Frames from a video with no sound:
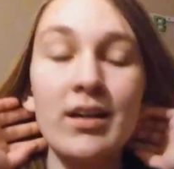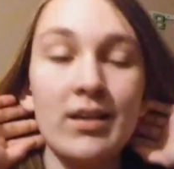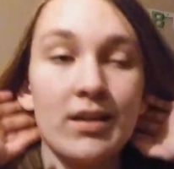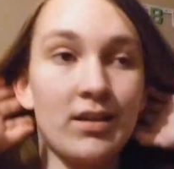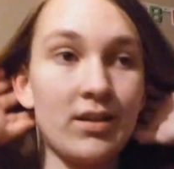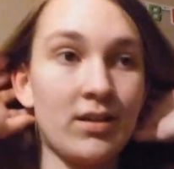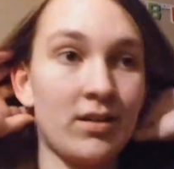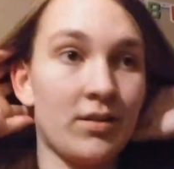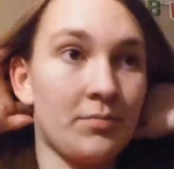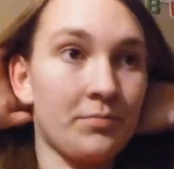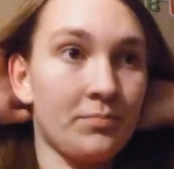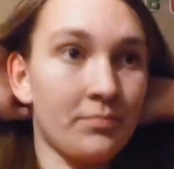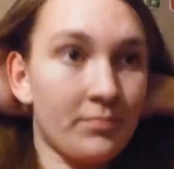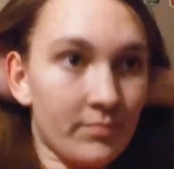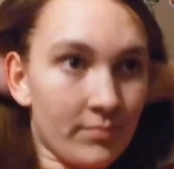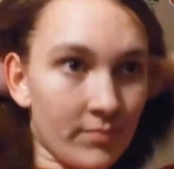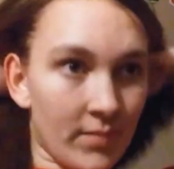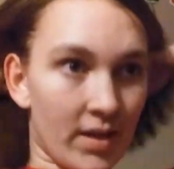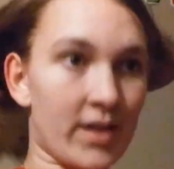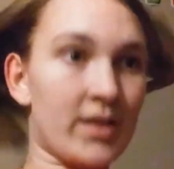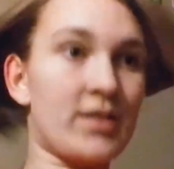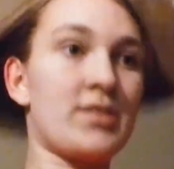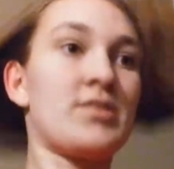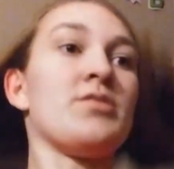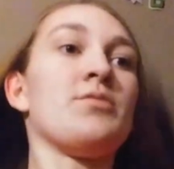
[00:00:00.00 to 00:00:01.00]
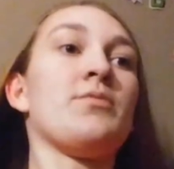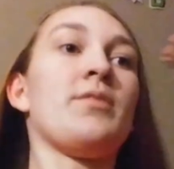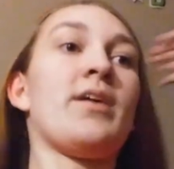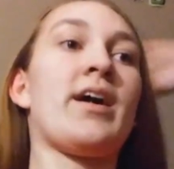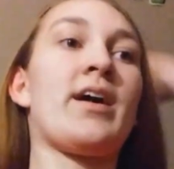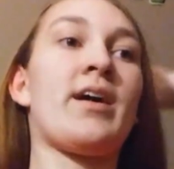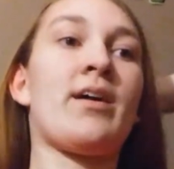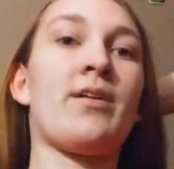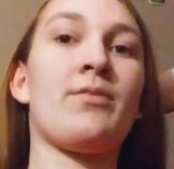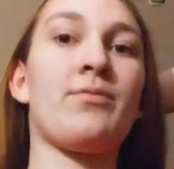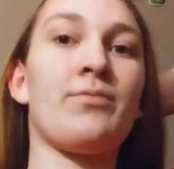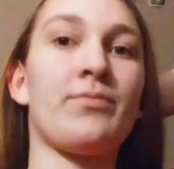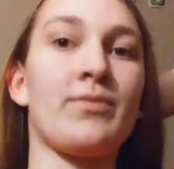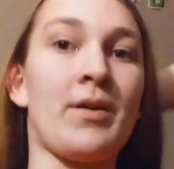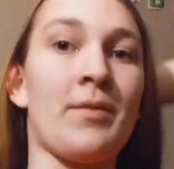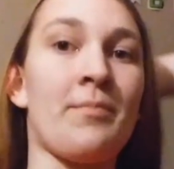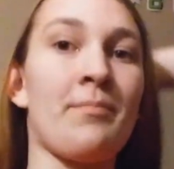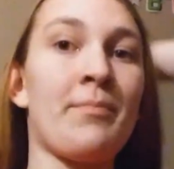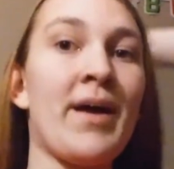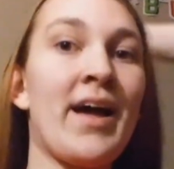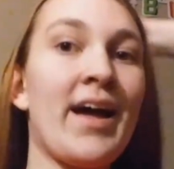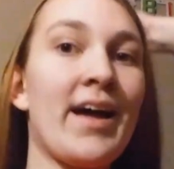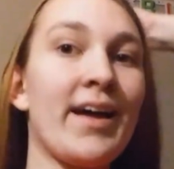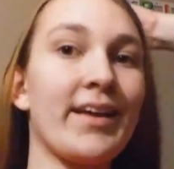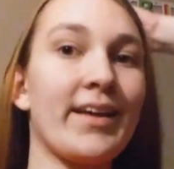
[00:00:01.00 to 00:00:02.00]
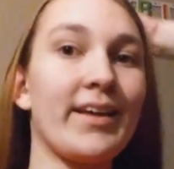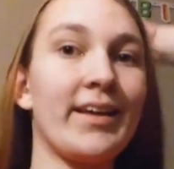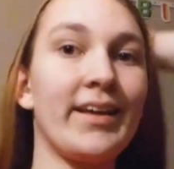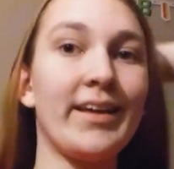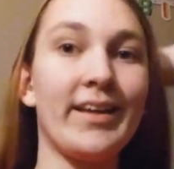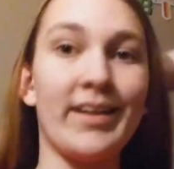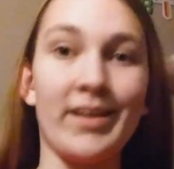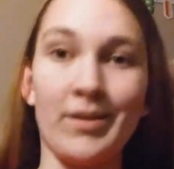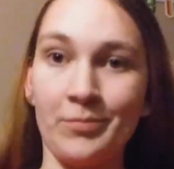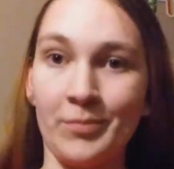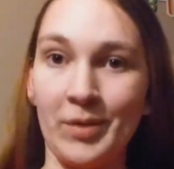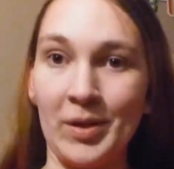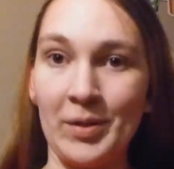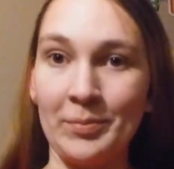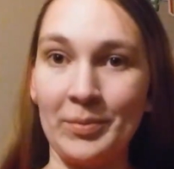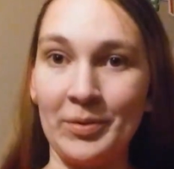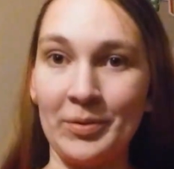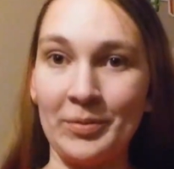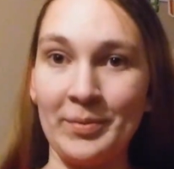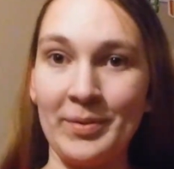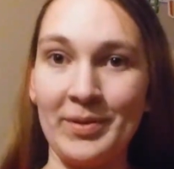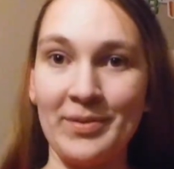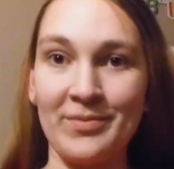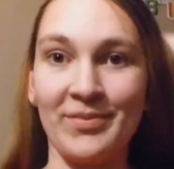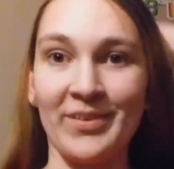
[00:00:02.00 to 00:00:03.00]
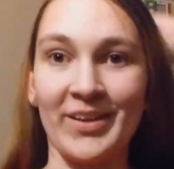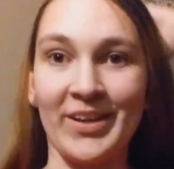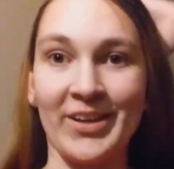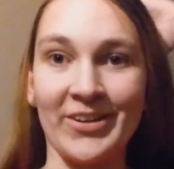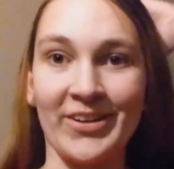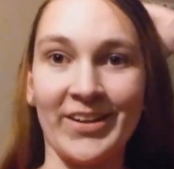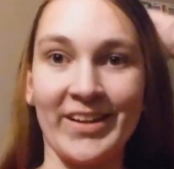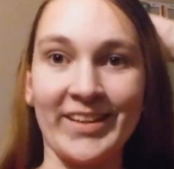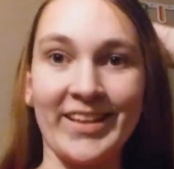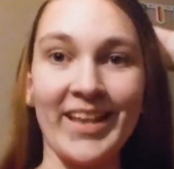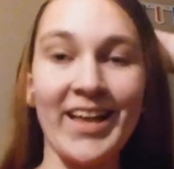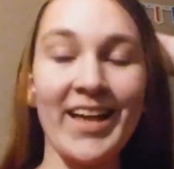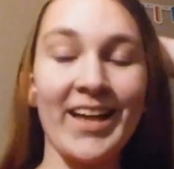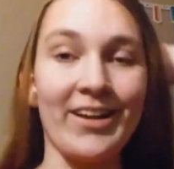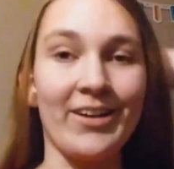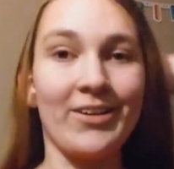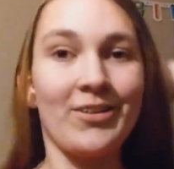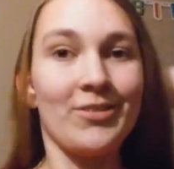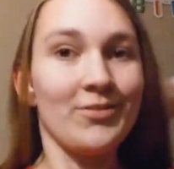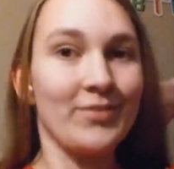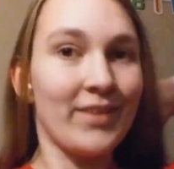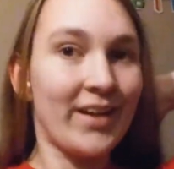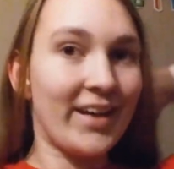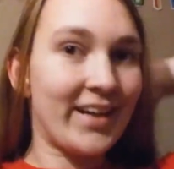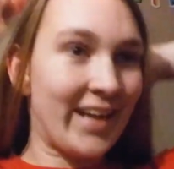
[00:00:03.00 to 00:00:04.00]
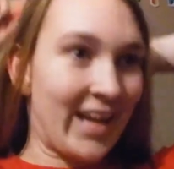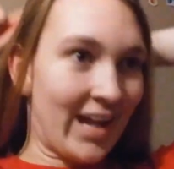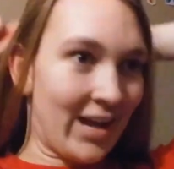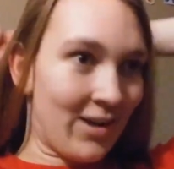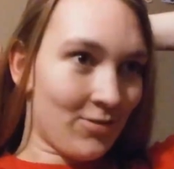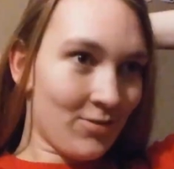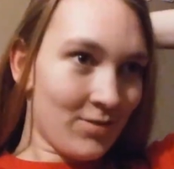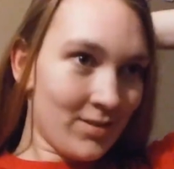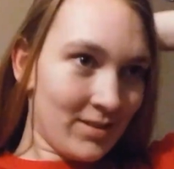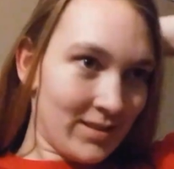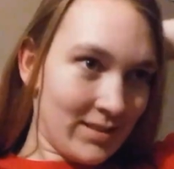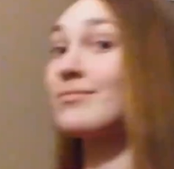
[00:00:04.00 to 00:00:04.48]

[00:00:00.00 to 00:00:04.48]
I do have a back, and we will be figuring that out right now.